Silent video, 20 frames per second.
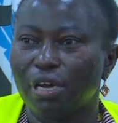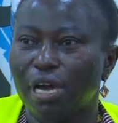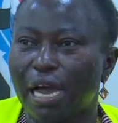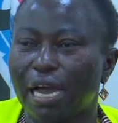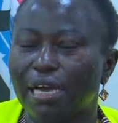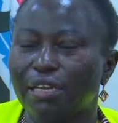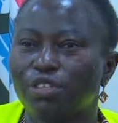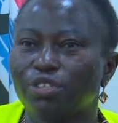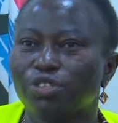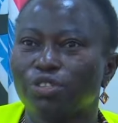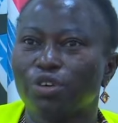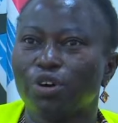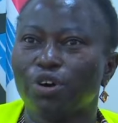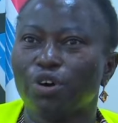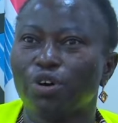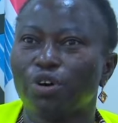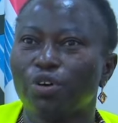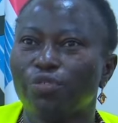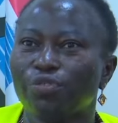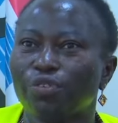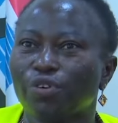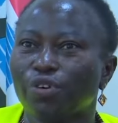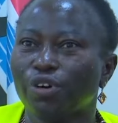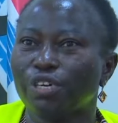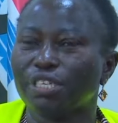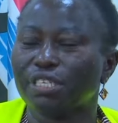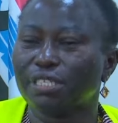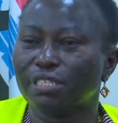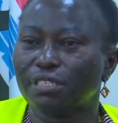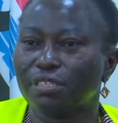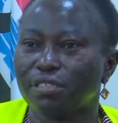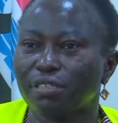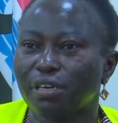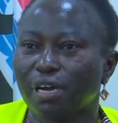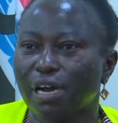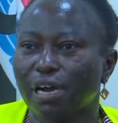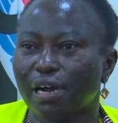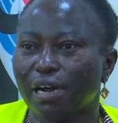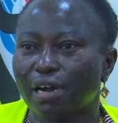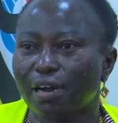And so, of course,
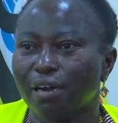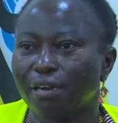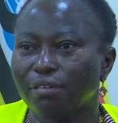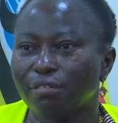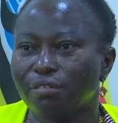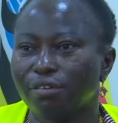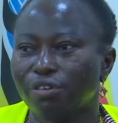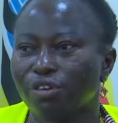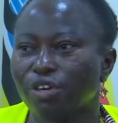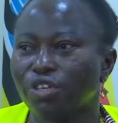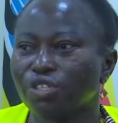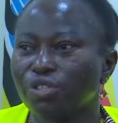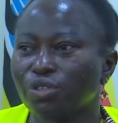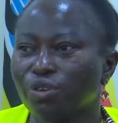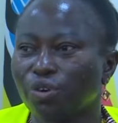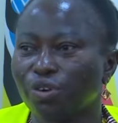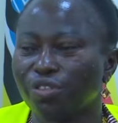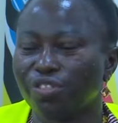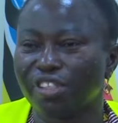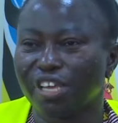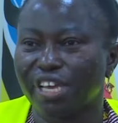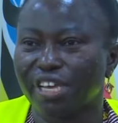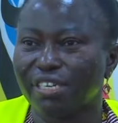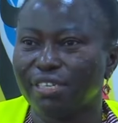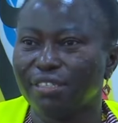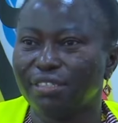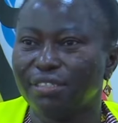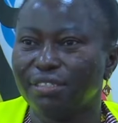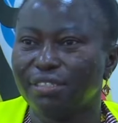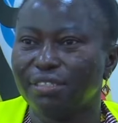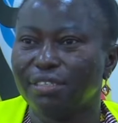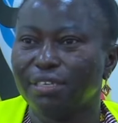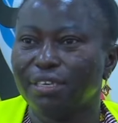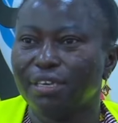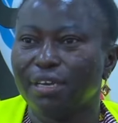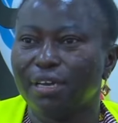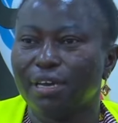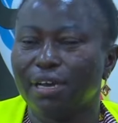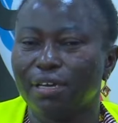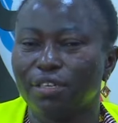uh, Roscoe then
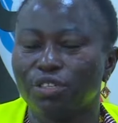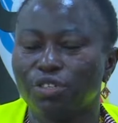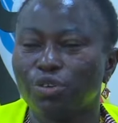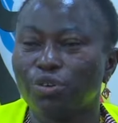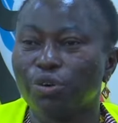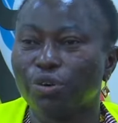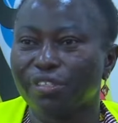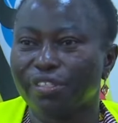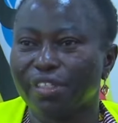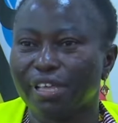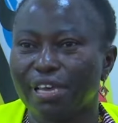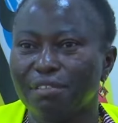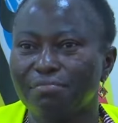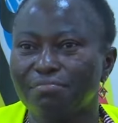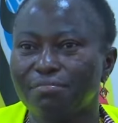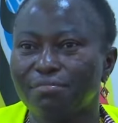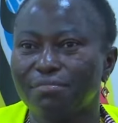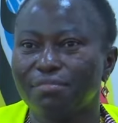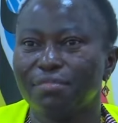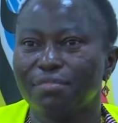took them.